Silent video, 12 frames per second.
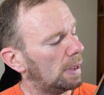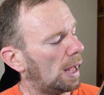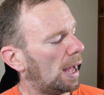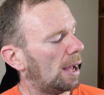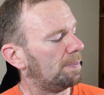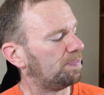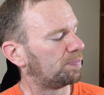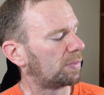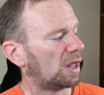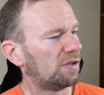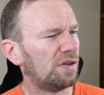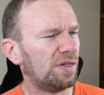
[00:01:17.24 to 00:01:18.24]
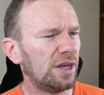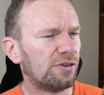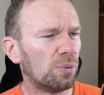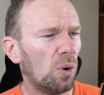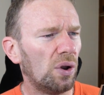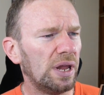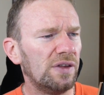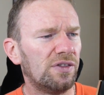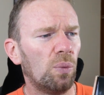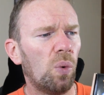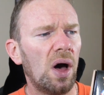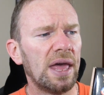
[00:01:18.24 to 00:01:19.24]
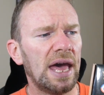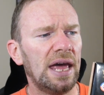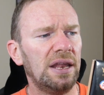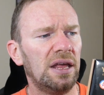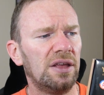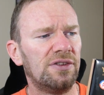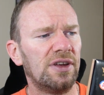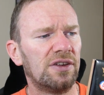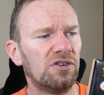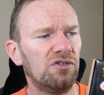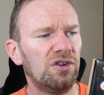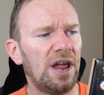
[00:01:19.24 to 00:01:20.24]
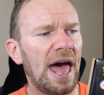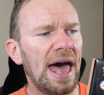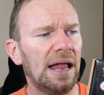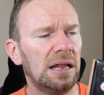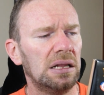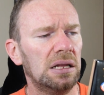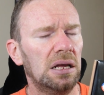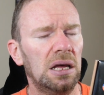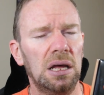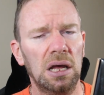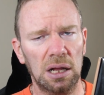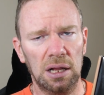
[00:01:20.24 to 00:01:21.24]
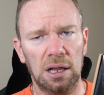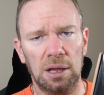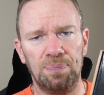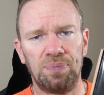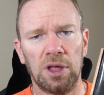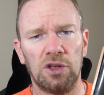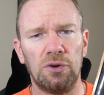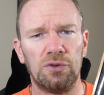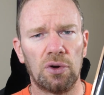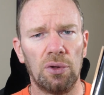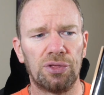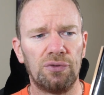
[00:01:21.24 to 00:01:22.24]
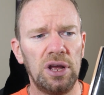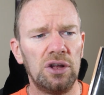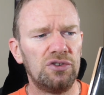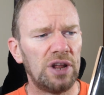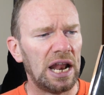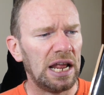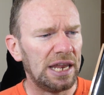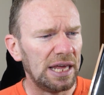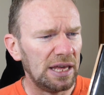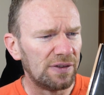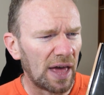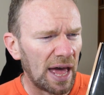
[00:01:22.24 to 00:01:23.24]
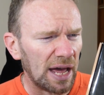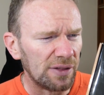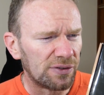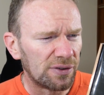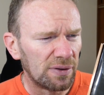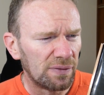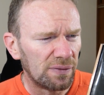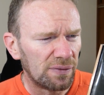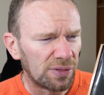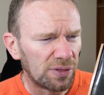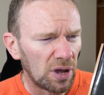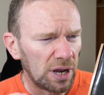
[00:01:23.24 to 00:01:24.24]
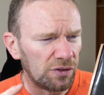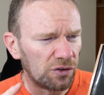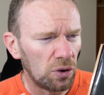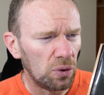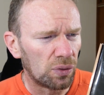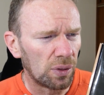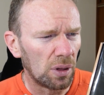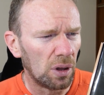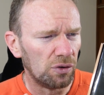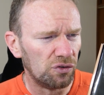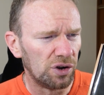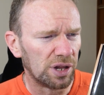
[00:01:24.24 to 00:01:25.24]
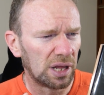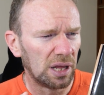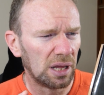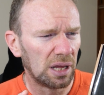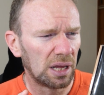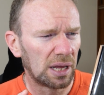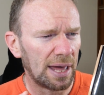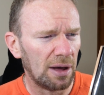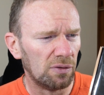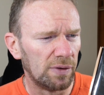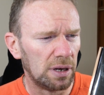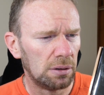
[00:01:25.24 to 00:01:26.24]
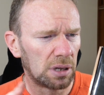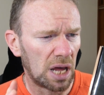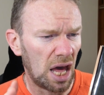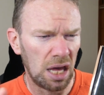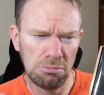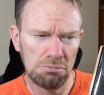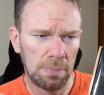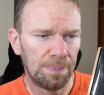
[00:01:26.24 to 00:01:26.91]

So this one is the YN600L. So it's got 300 LEDs at 3200 Kelvin, okay,